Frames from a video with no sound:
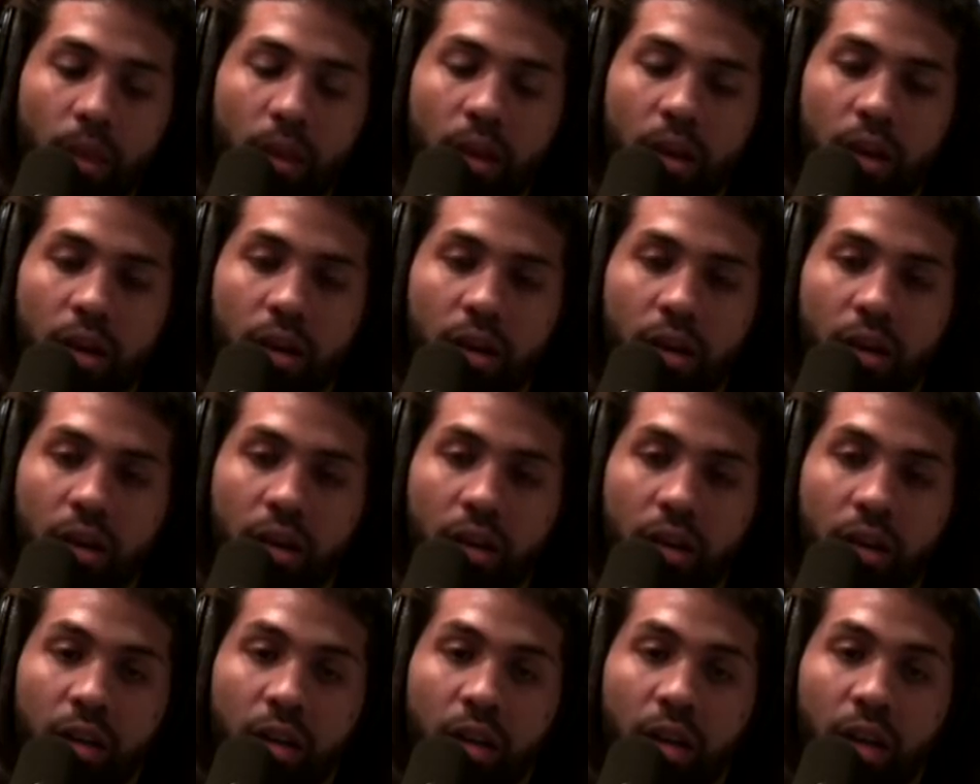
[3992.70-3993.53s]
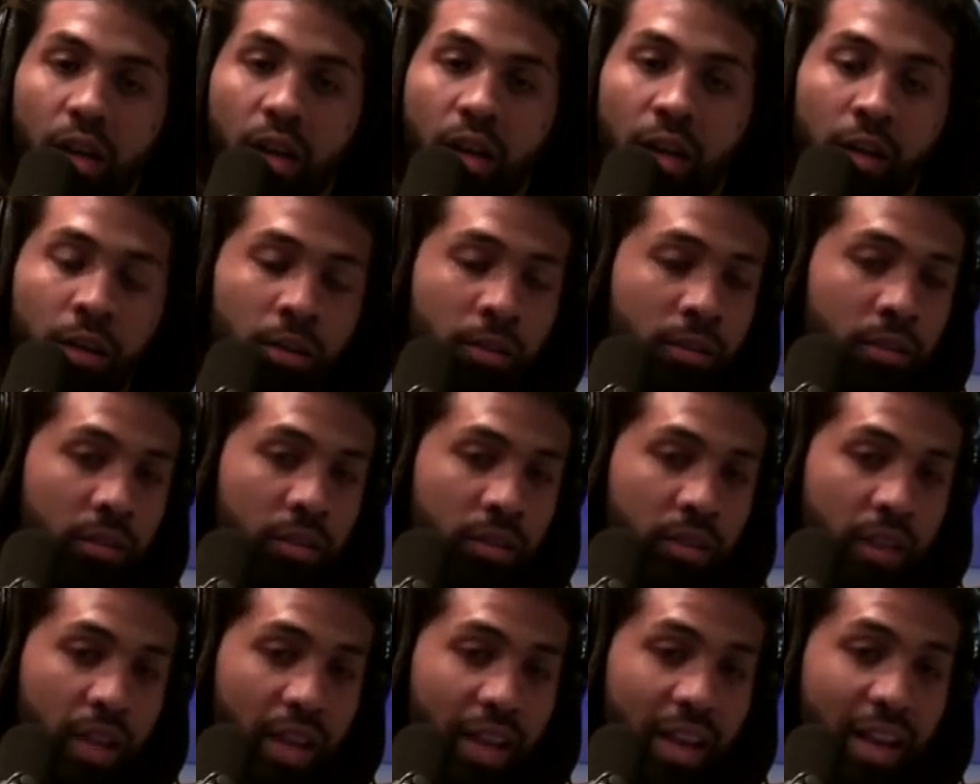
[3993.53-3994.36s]
Uh,
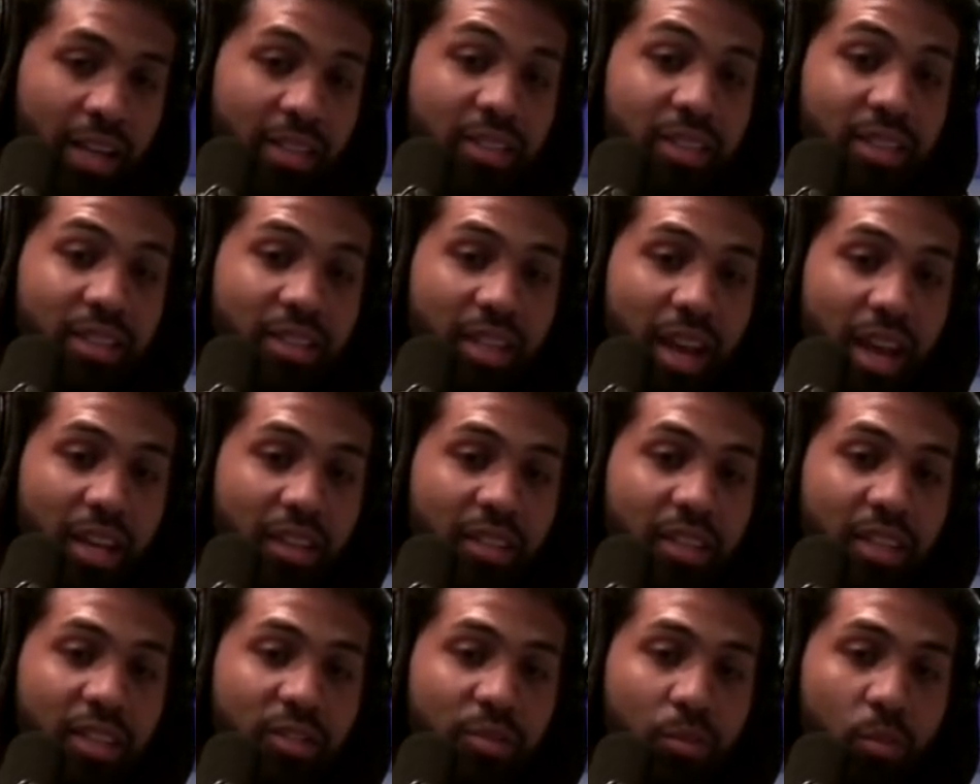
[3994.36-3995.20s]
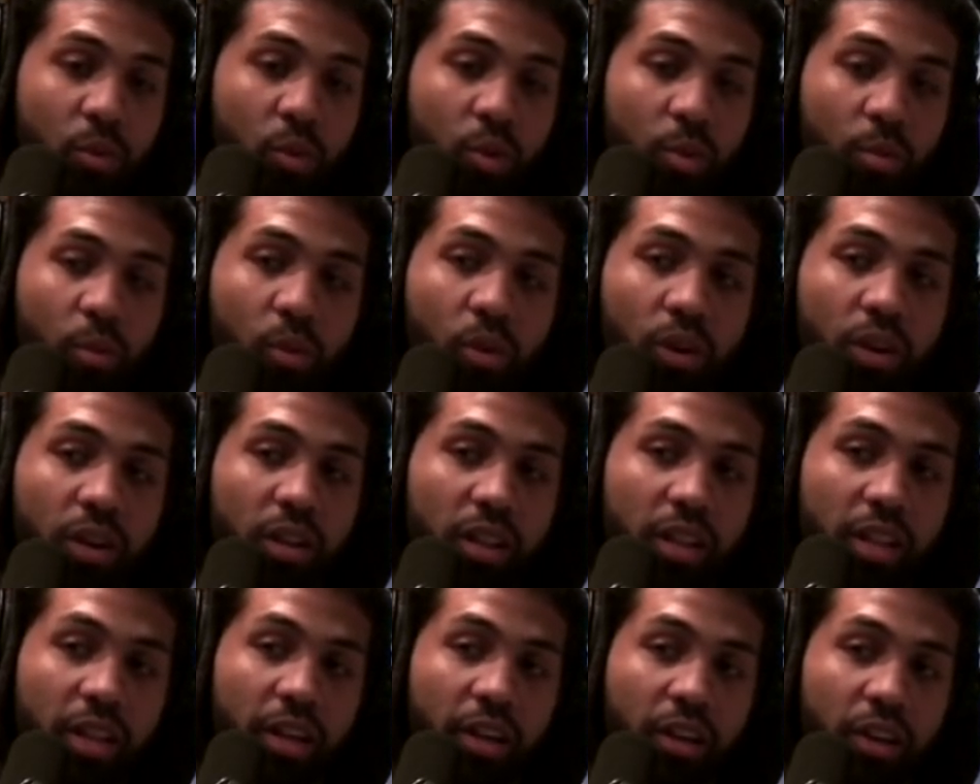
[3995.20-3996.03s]
and as the science gets more and more
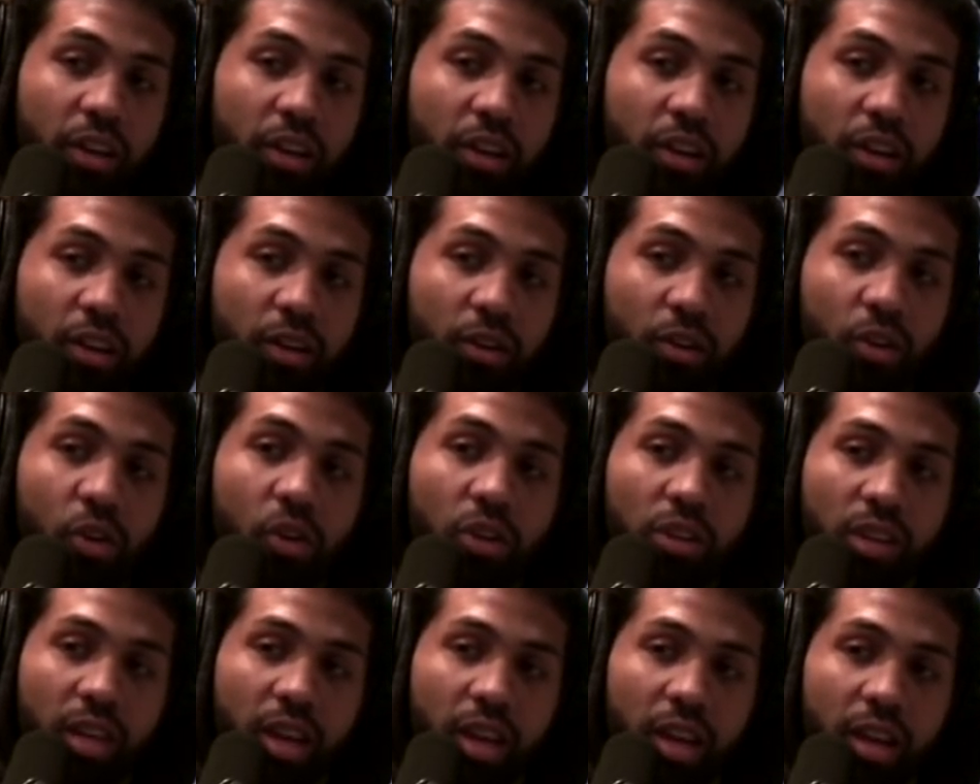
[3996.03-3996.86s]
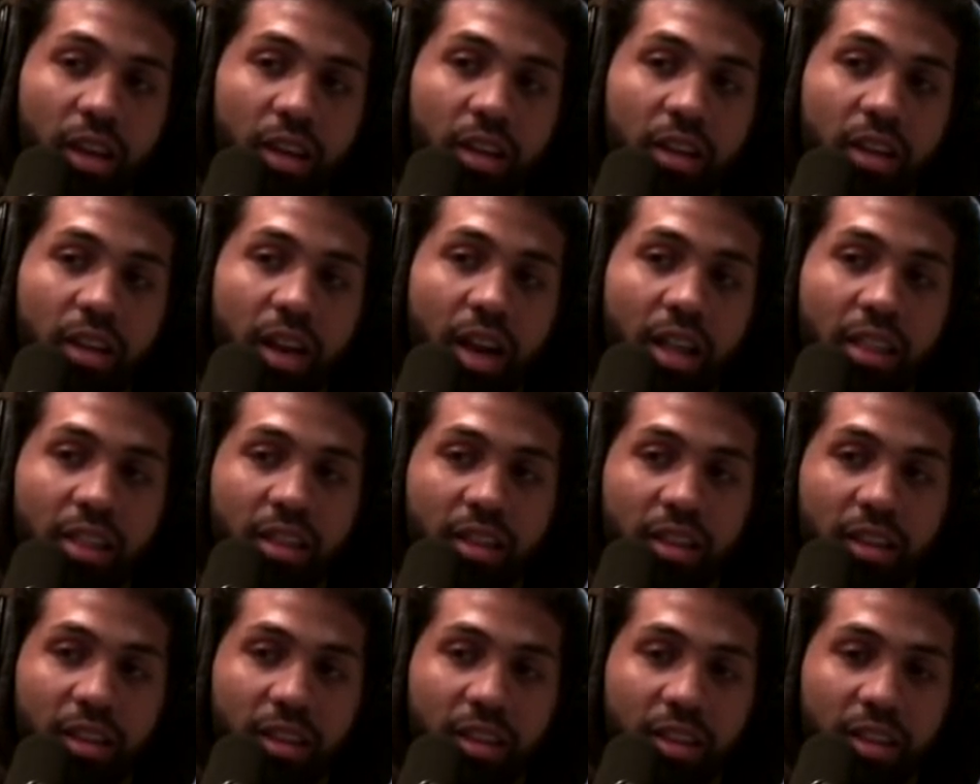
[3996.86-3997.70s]
clear on that, I
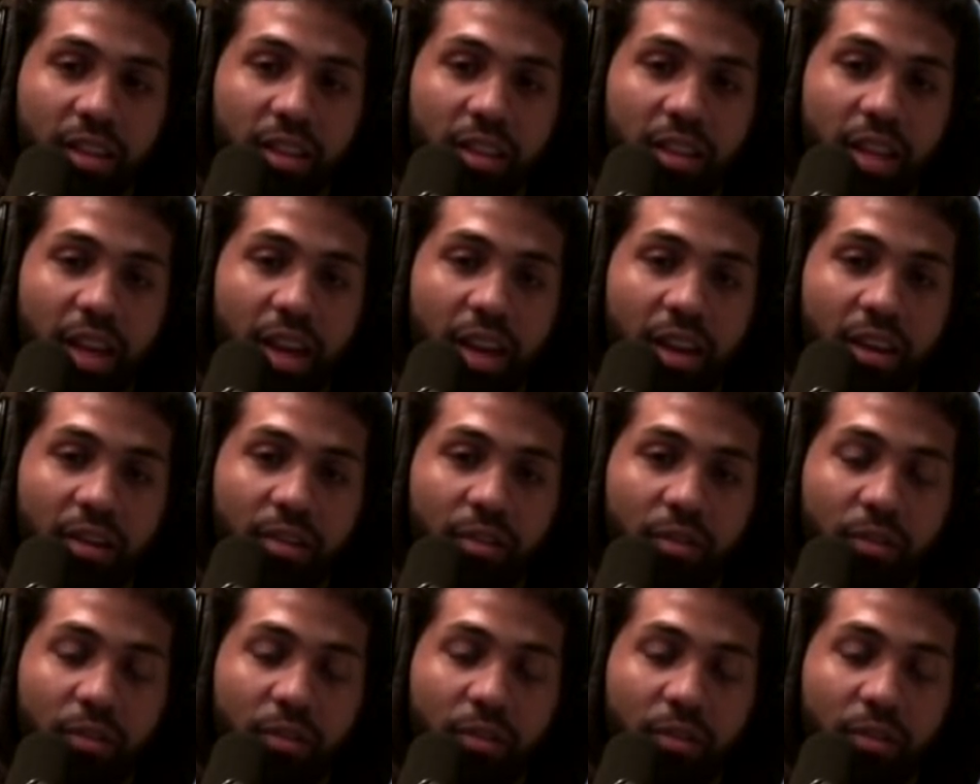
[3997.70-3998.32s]
think that,